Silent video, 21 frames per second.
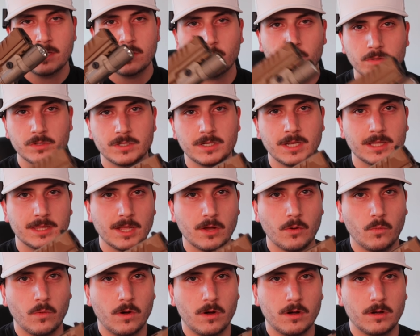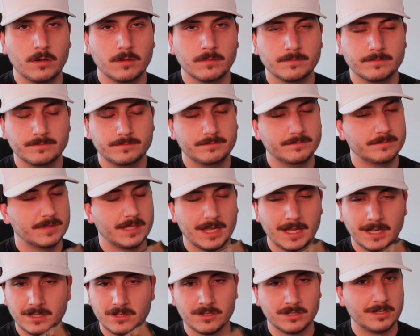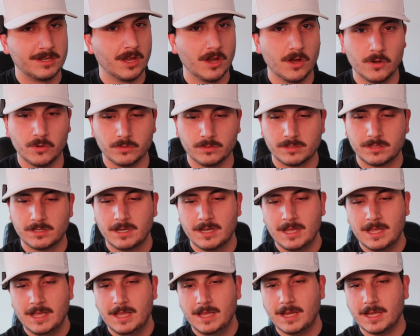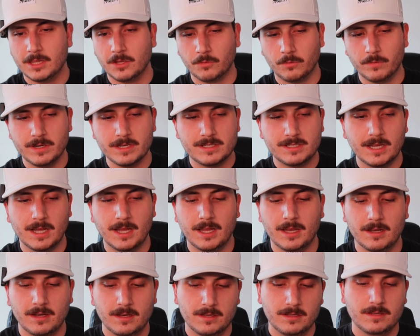Once you hit that wall, it just goes, and the reset